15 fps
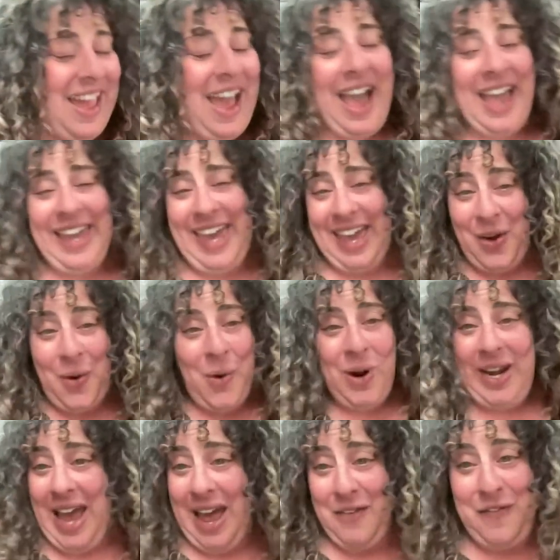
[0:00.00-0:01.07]
I get
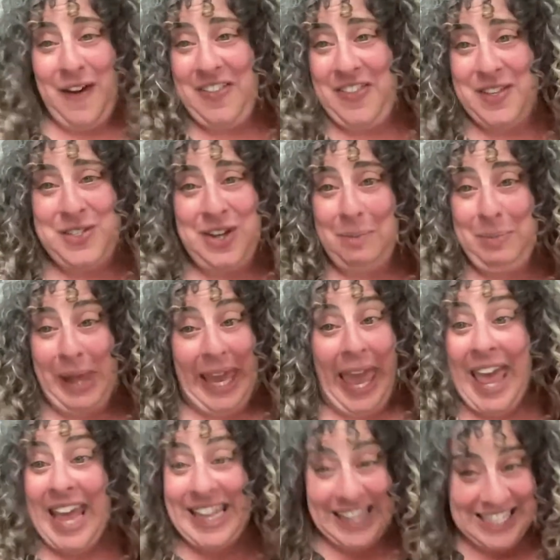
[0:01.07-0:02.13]
corny. I find this job like
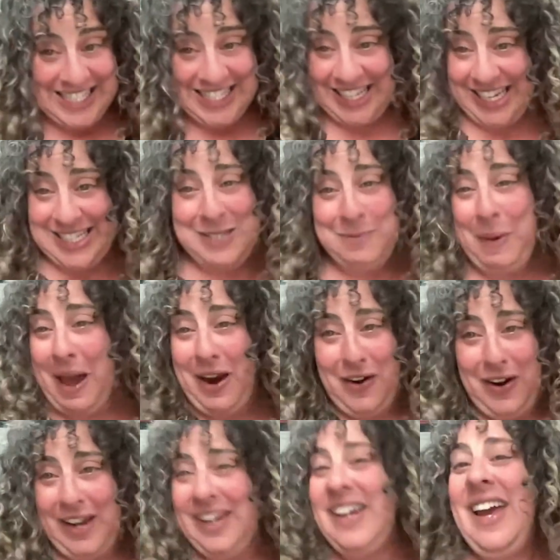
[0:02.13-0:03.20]
endlessly
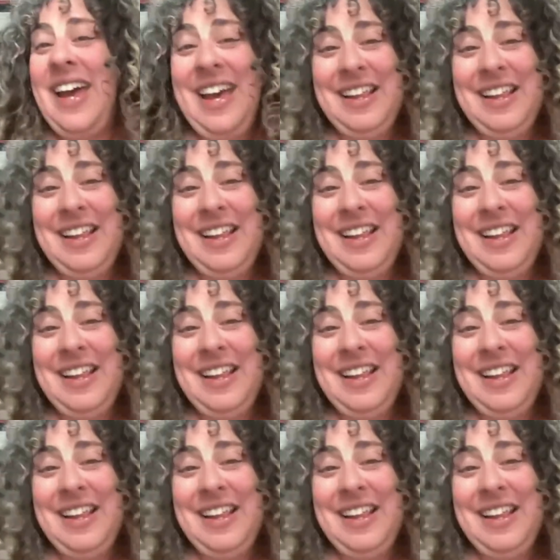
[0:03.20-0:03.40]
inspiring.